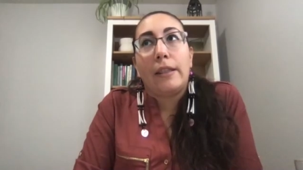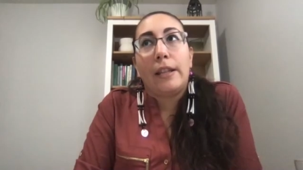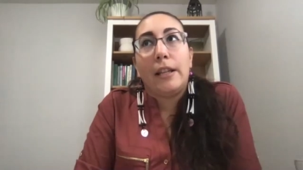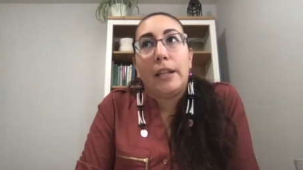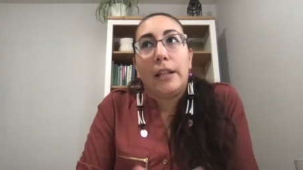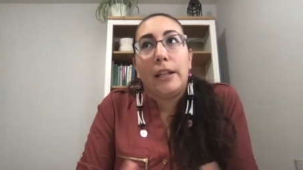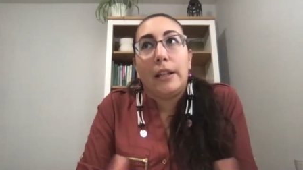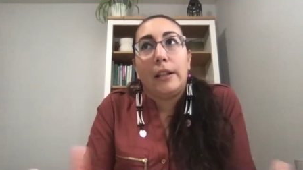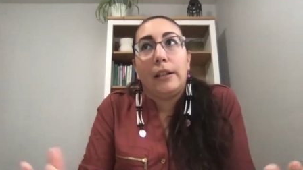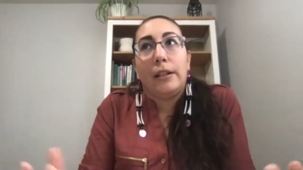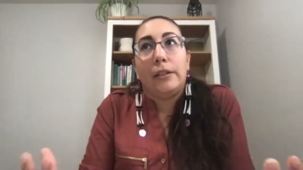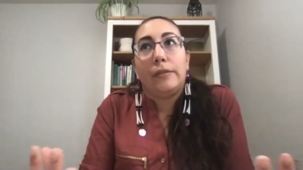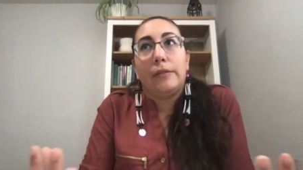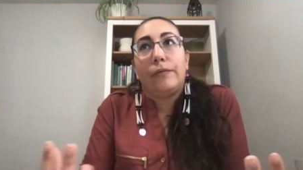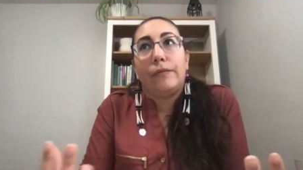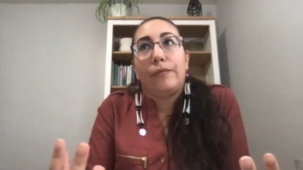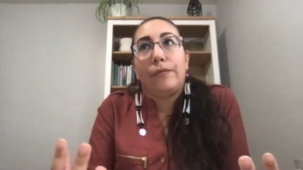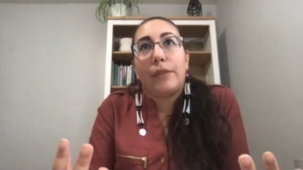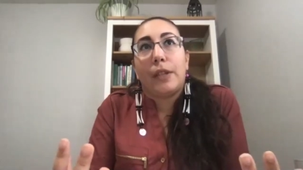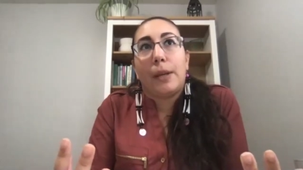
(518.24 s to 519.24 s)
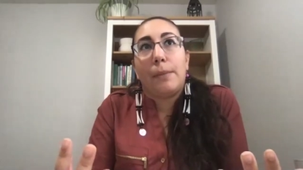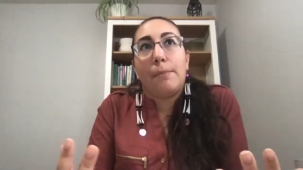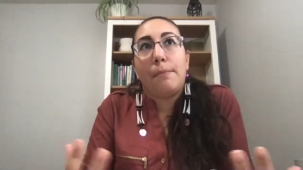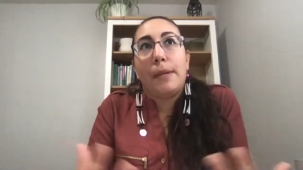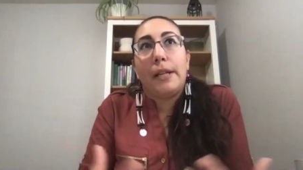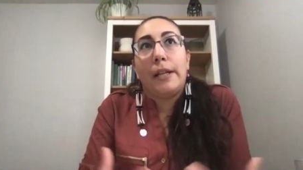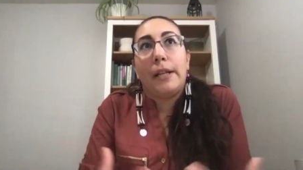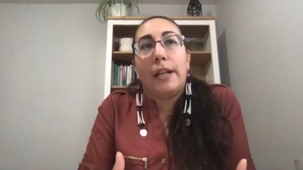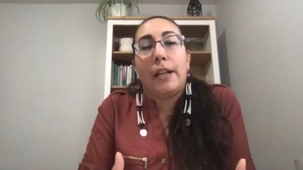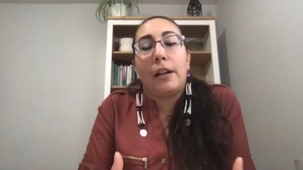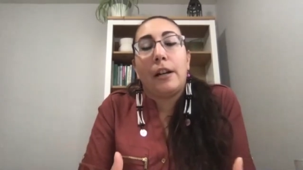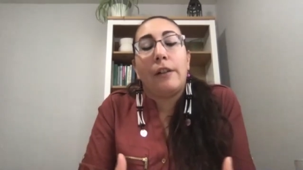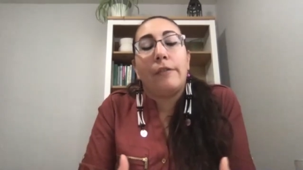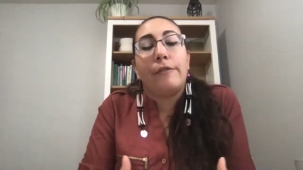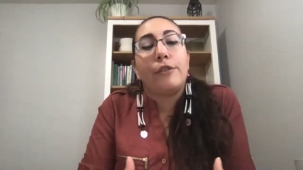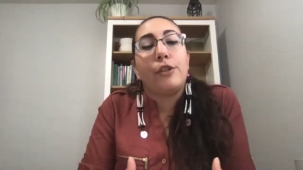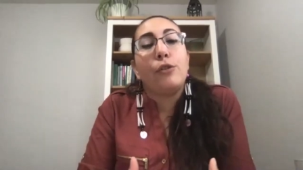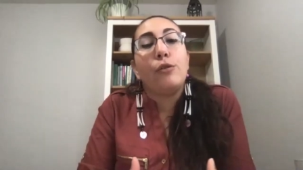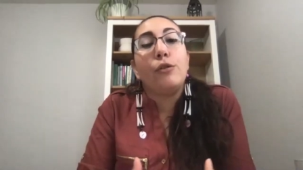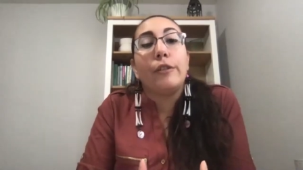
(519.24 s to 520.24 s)
the meeting of
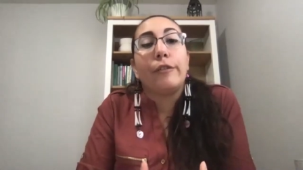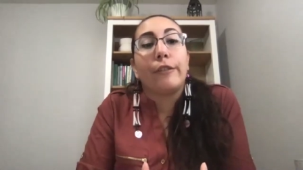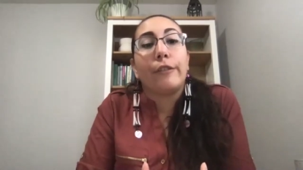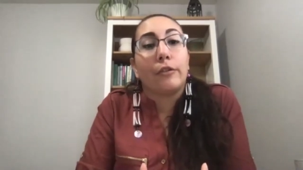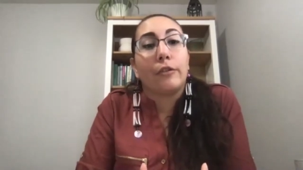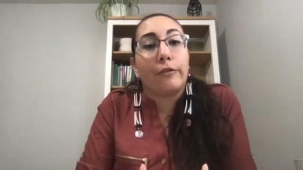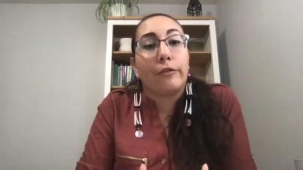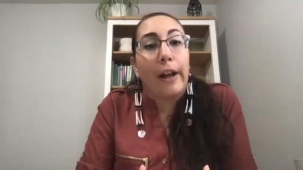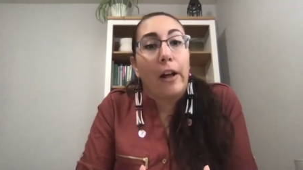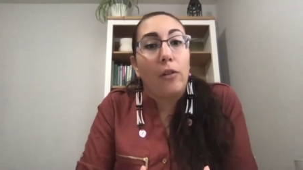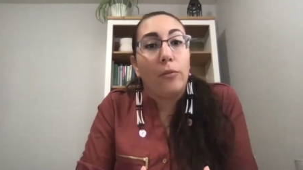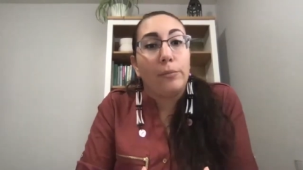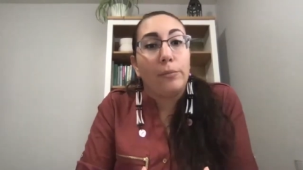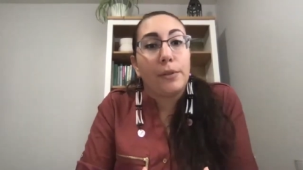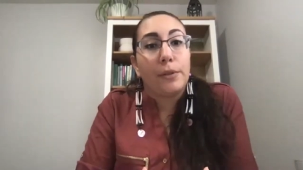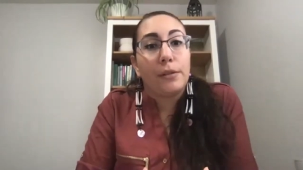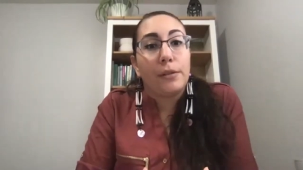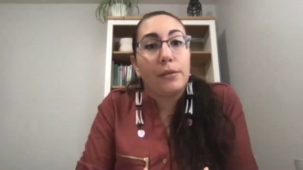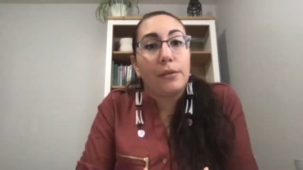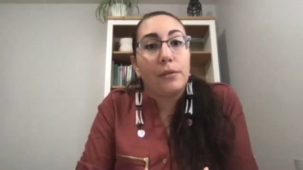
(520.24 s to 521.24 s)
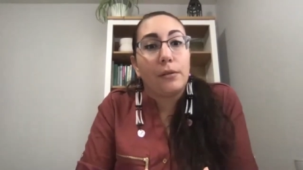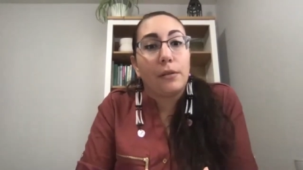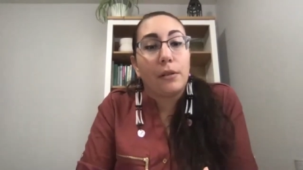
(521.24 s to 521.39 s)
two different realms,